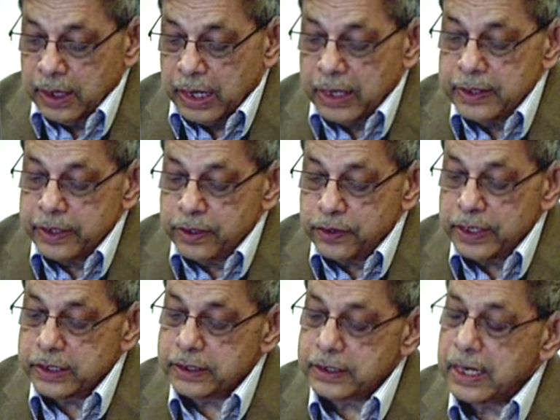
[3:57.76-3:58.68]
I'll
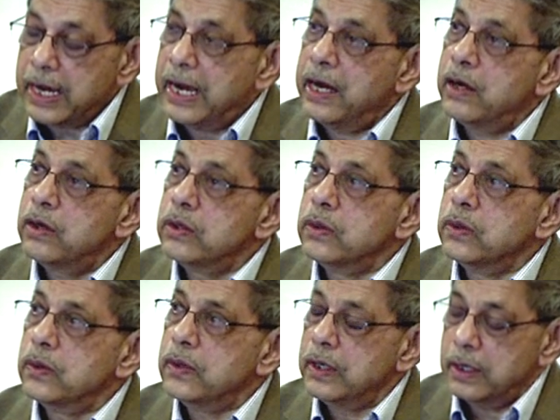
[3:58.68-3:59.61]
address how
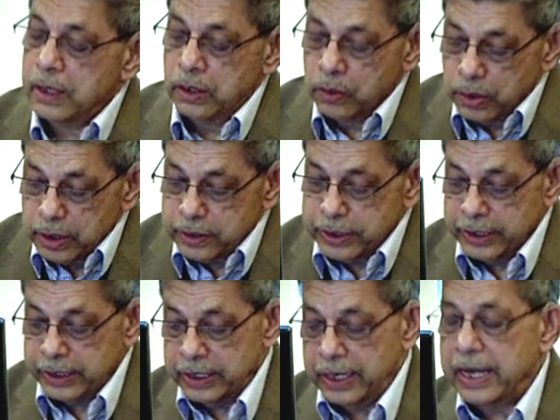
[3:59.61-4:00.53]

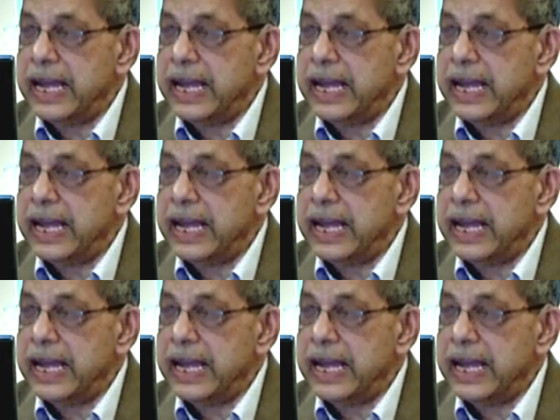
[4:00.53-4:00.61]
loyalty